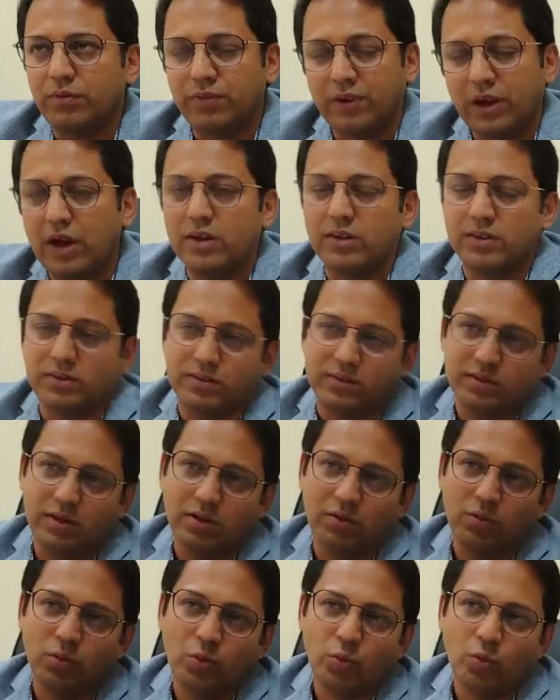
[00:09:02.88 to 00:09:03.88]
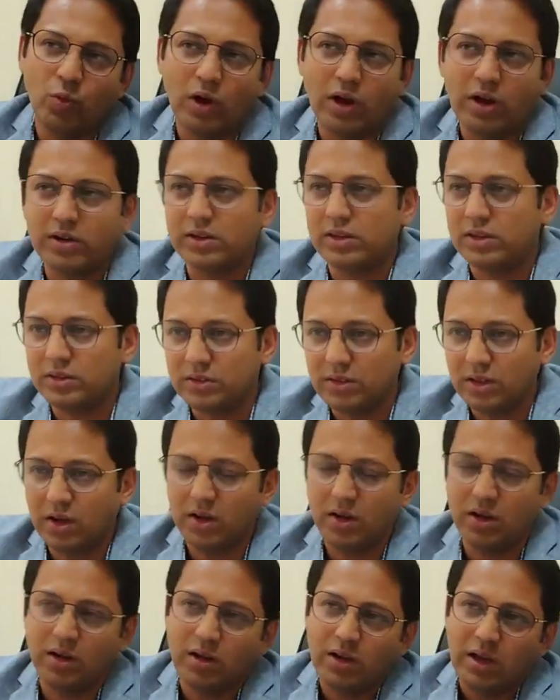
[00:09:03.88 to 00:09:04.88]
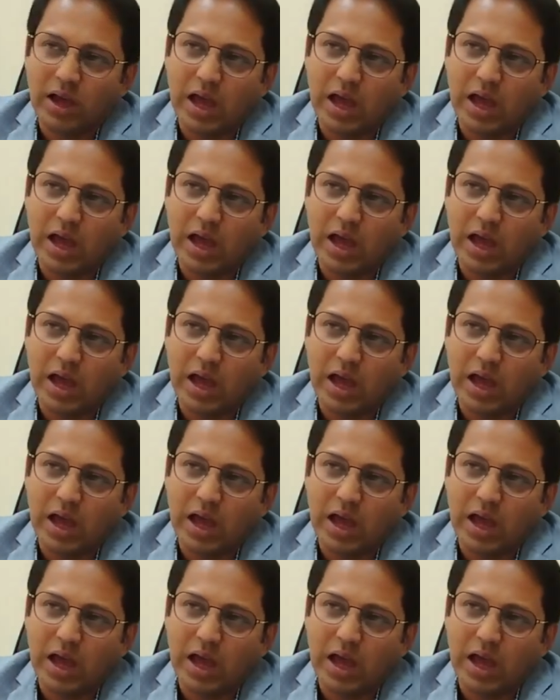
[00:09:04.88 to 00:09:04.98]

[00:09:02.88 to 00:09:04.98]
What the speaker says: France who work in the